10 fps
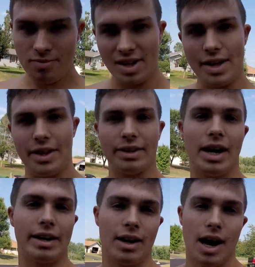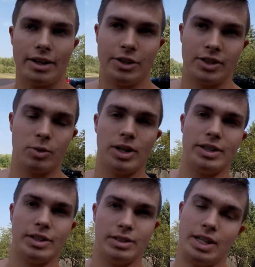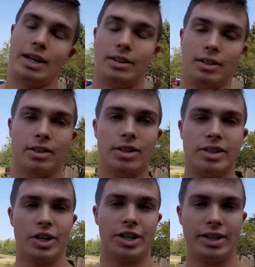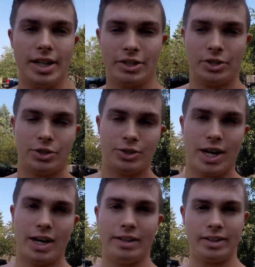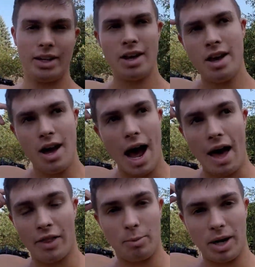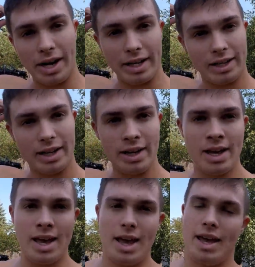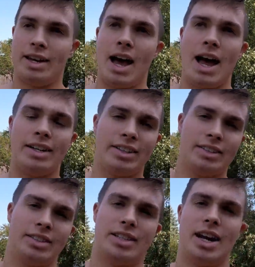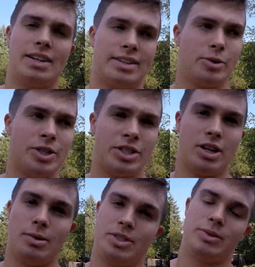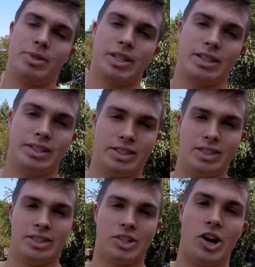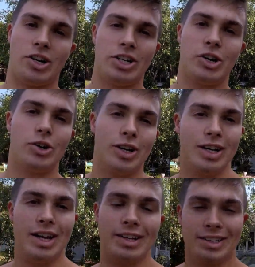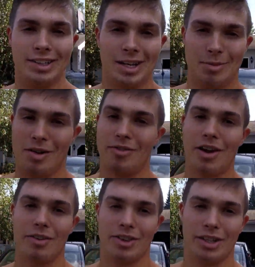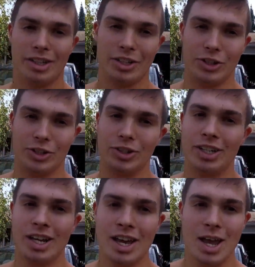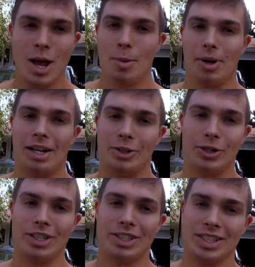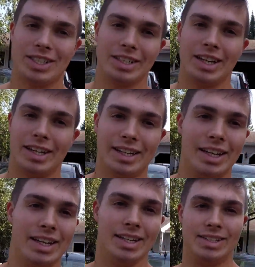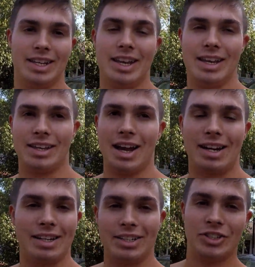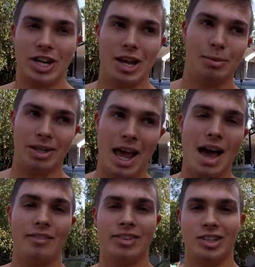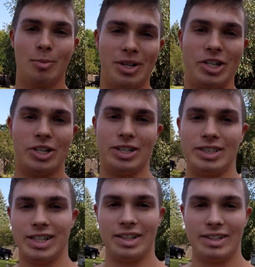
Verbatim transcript: and then like I do this one, that circuit that I showed you guys on the bike. And yeah, I just like to kind of switch it up just because cardio isn't like my favorite thing to do, but I do it just to like stay kind of in shape and have some endurance at